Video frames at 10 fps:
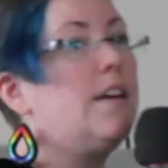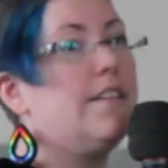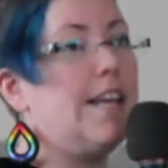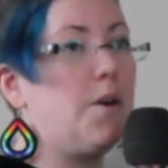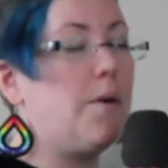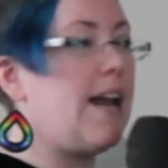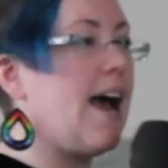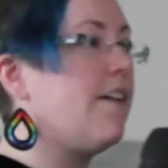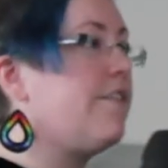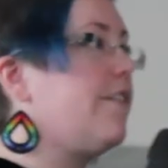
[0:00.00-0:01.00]
The Inuit
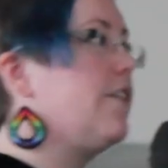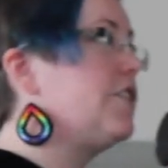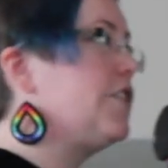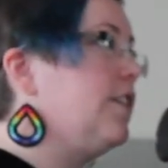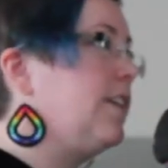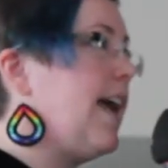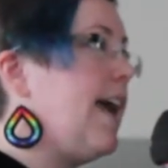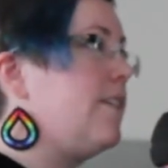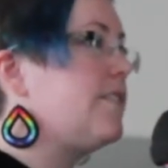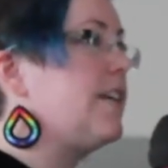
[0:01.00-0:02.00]
have certain
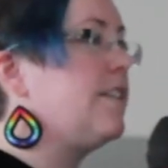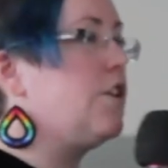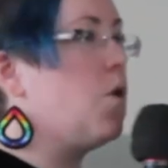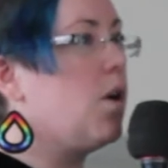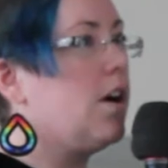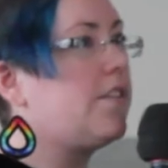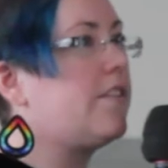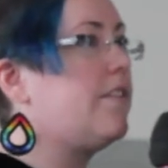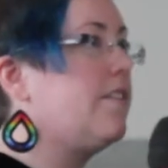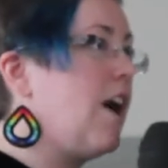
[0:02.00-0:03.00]
lands in the north,
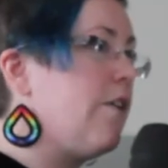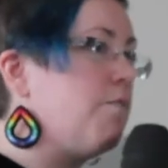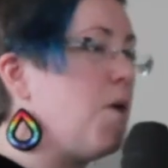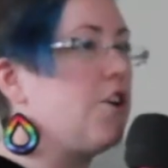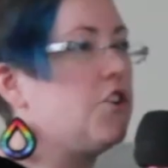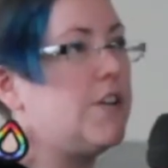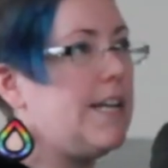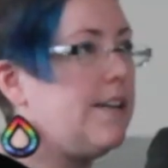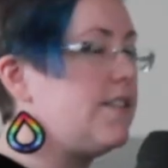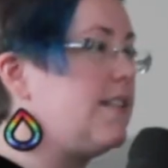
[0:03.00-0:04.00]
out of modern
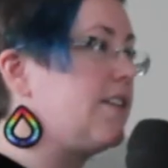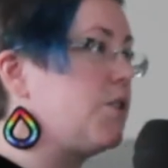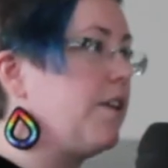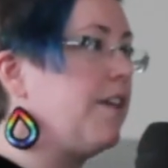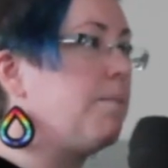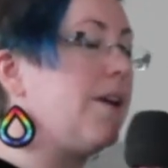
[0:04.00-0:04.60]
treaties, that sort of thing.